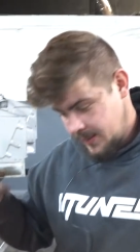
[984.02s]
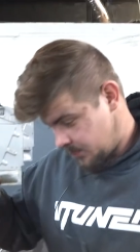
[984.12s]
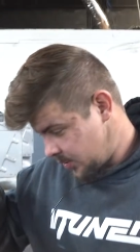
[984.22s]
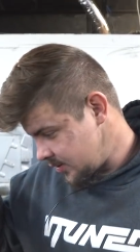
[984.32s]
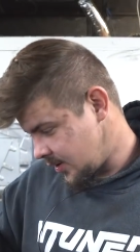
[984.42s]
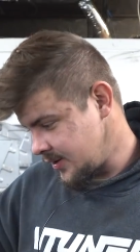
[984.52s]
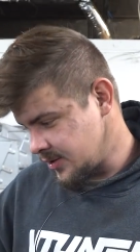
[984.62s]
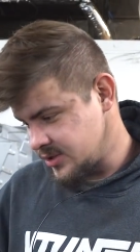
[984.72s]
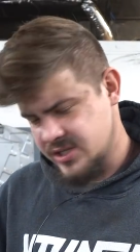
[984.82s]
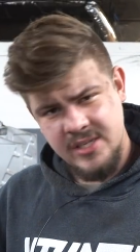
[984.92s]
and put it on here
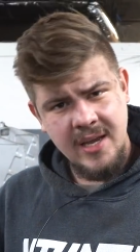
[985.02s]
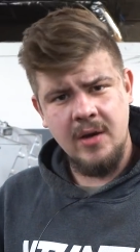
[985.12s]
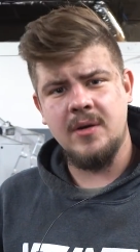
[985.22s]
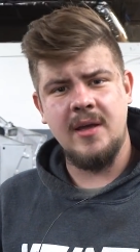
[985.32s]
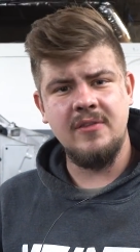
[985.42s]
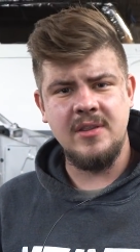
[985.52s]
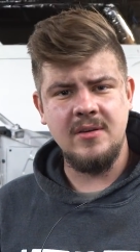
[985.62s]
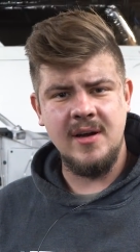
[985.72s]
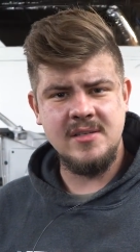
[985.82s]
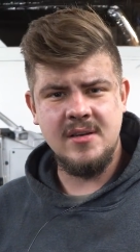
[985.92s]
and just see how everything
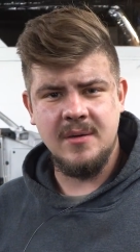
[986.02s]
lines